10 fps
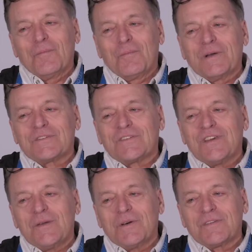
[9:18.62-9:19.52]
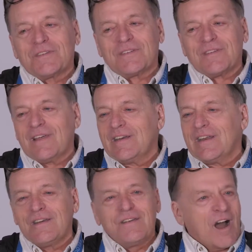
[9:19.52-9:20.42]
But she was an
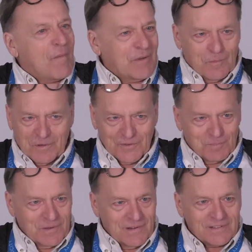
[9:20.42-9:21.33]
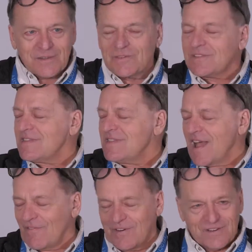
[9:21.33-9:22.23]
indomitable spirit. She was
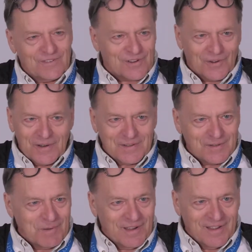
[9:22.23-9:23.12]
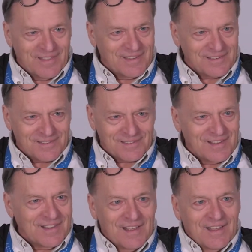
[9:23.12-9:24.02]
never discouraged by these
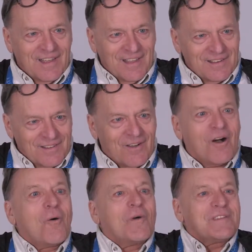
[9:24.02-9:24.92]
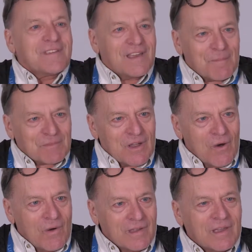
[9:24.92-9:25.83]
and always kept
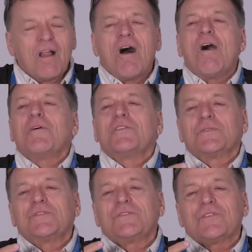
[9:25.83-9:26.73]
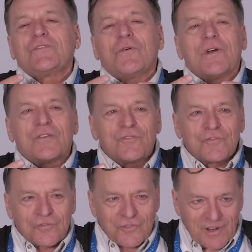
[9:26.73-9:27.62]
going and always was just so
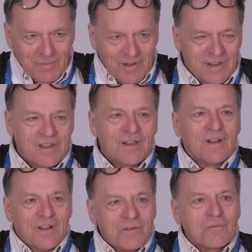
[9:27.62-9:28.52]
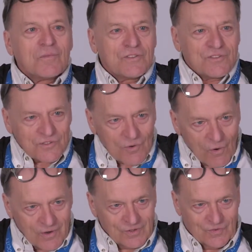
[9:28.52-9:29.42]
extremely
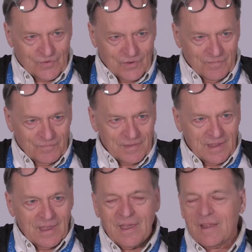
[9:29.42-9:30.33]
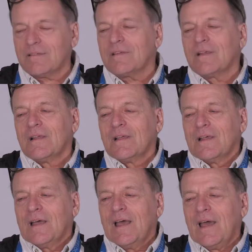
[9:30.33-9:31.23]
resourceful and
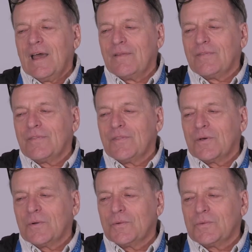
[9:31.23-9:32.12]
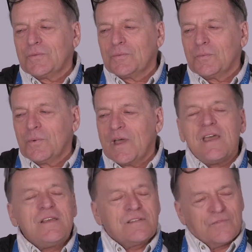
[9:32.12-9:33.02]
had those
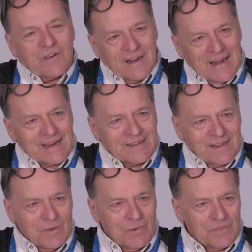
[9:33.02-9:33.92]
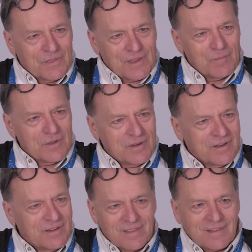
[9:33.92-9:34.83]
ways of connecting with the
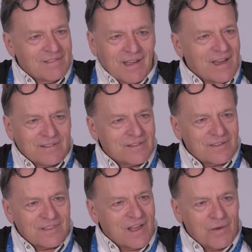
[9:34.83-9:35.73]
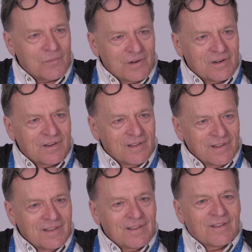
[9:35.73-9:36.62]
community that I just thought were
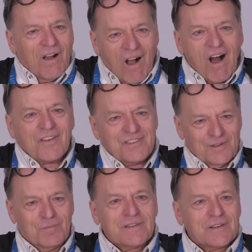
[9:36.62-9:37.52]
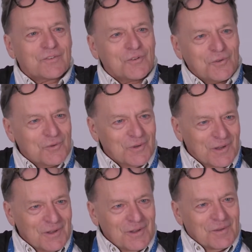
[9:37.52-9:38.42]
awesome in the true
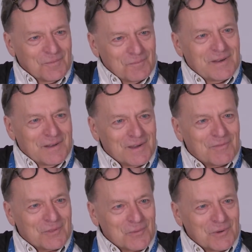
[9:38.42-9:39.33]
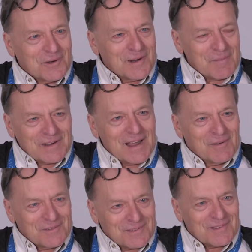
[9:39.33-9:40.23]
meaning of the word. I mean, I
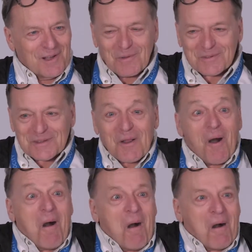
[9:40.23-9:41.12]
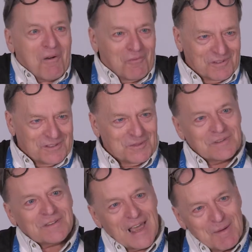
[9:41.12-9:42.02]
was almost in awe of what she
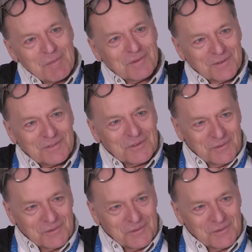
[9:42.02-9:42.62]
was capable of